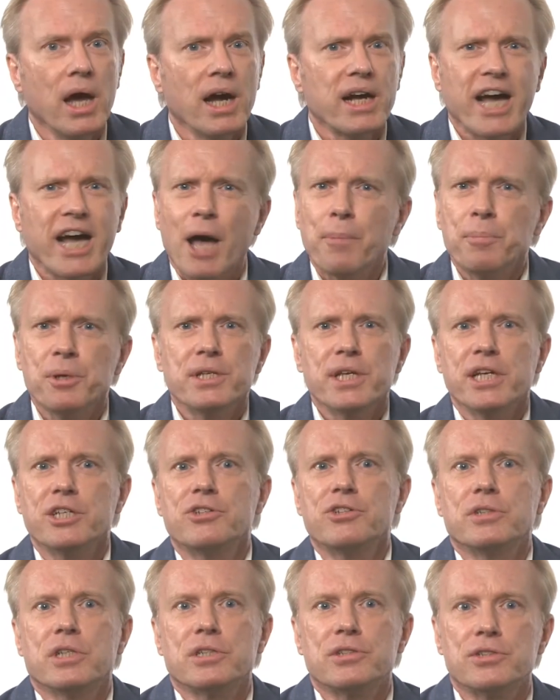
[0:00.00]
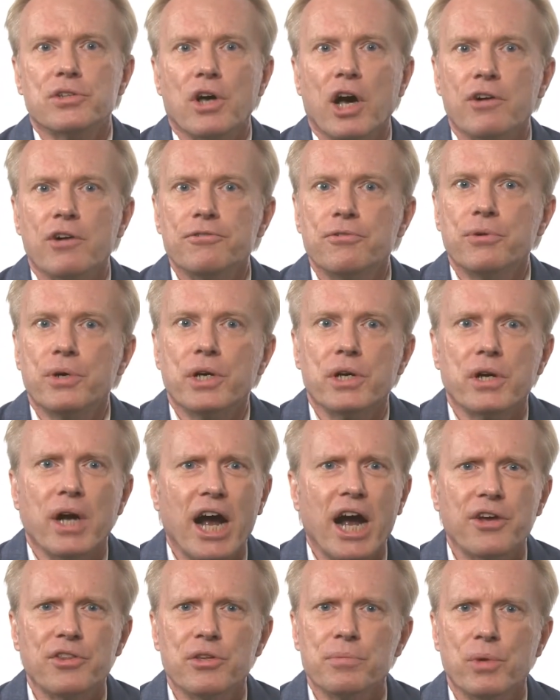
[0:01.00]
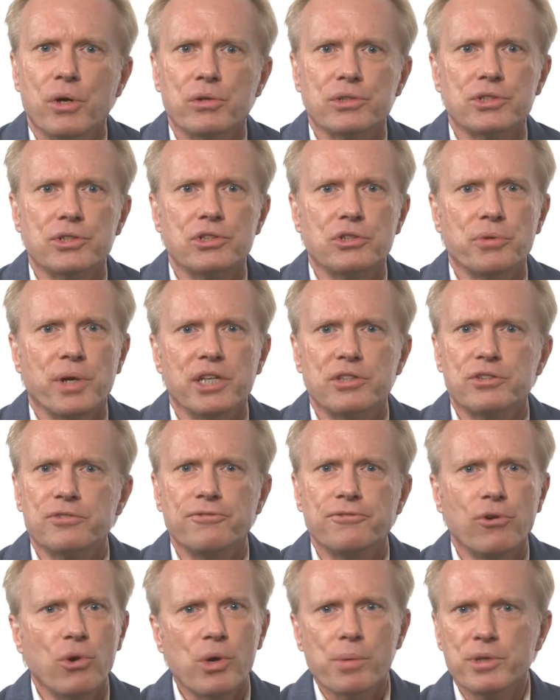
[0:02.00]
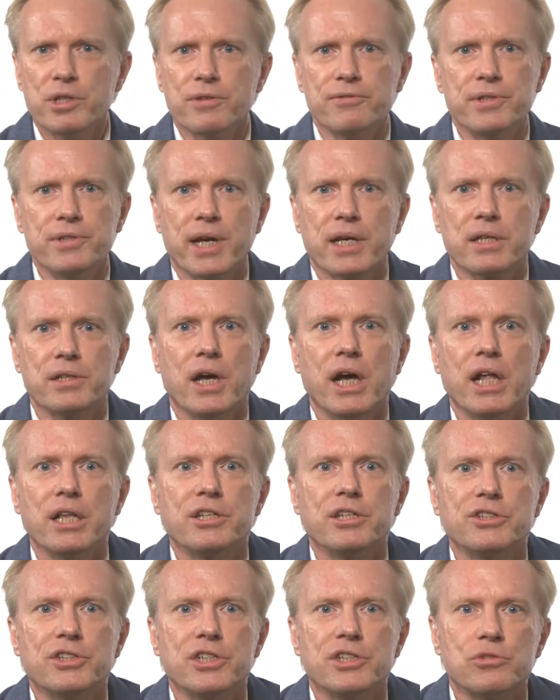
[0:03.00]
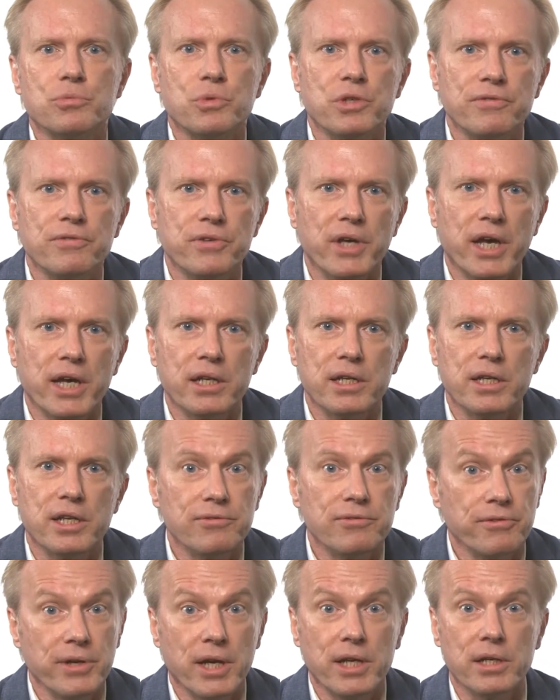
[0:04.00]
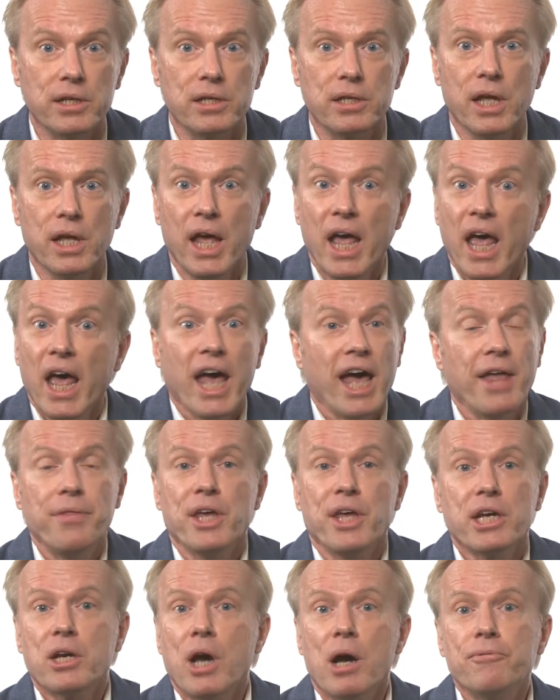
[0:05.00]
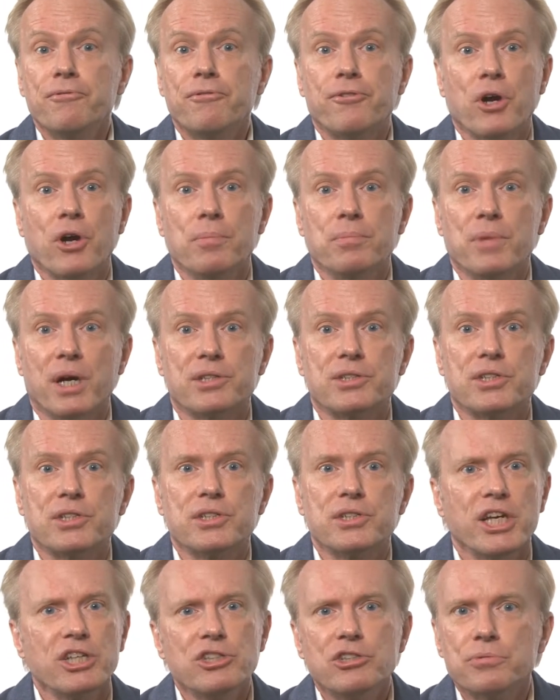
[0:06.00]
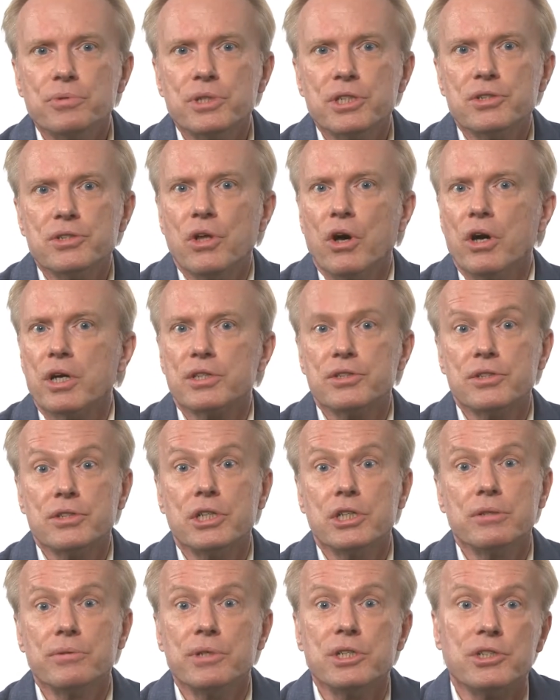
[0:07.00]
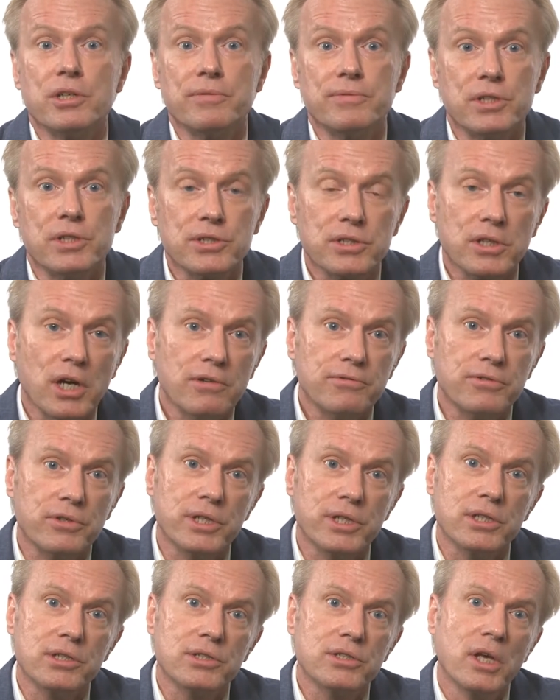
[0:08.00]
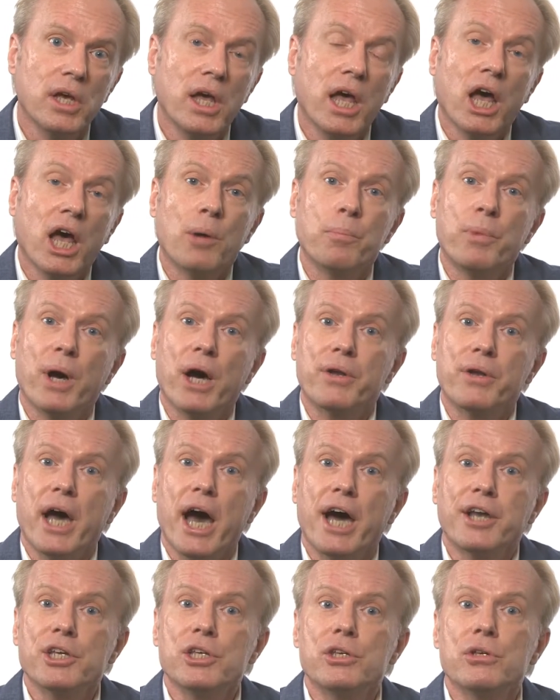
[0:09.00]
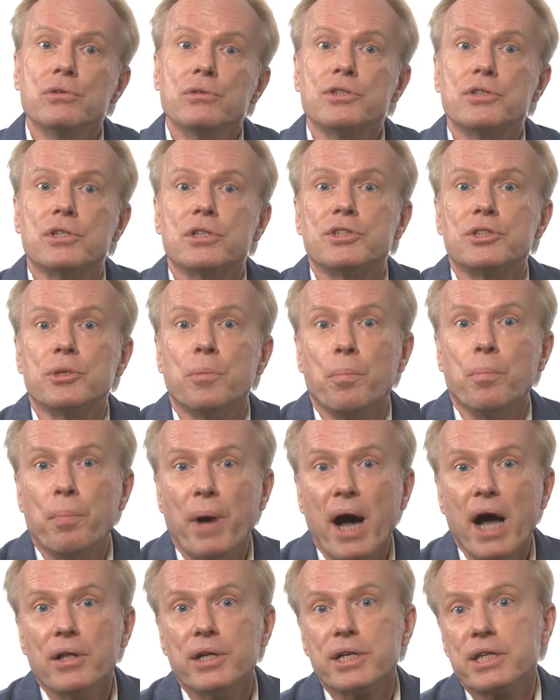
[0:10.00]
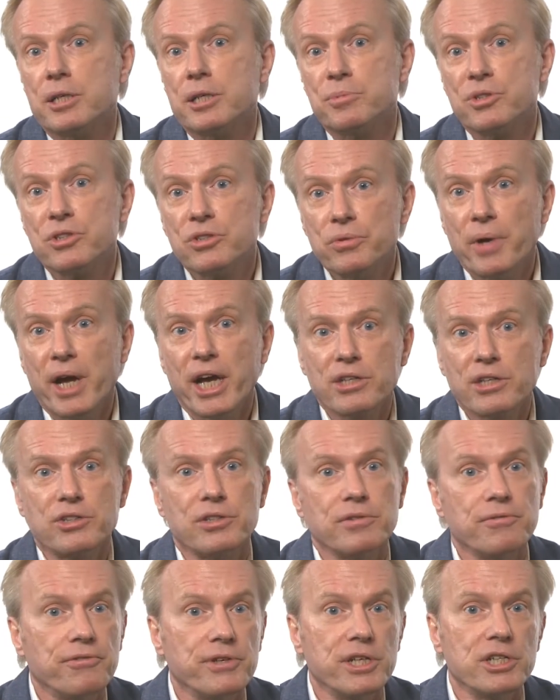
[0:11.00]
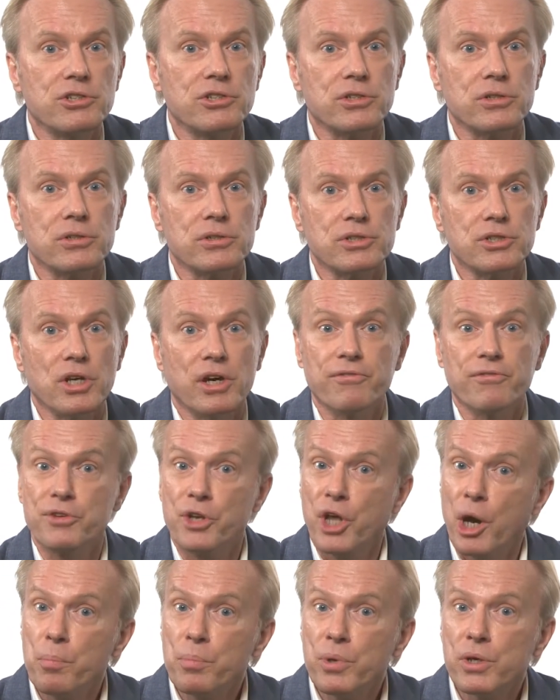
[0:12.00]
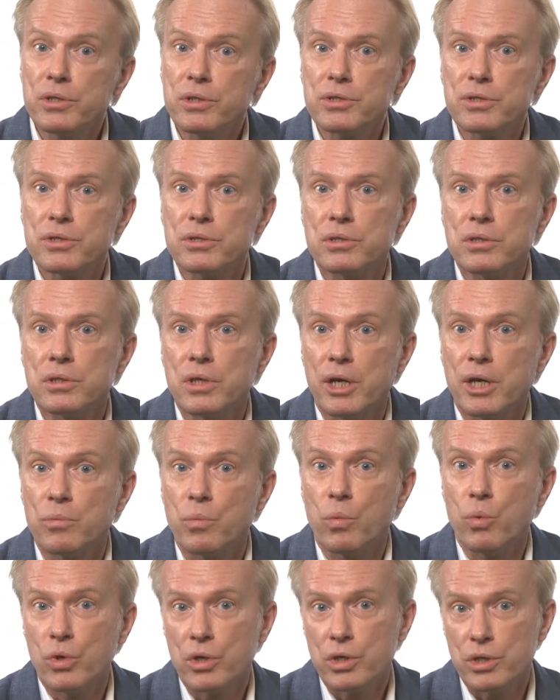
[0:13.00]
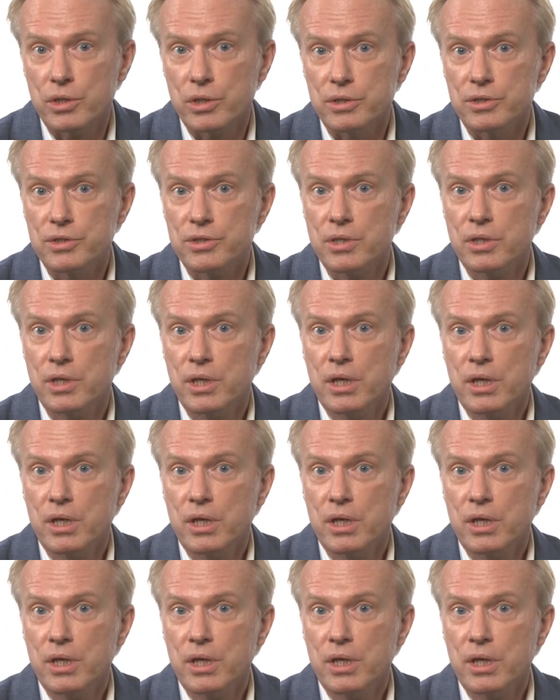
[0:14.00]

Computation and software are the most transformative technologies we've yet invented, and they come from a centuries-long series of discoveries about how to use the symbolic abstraction features of numbers and words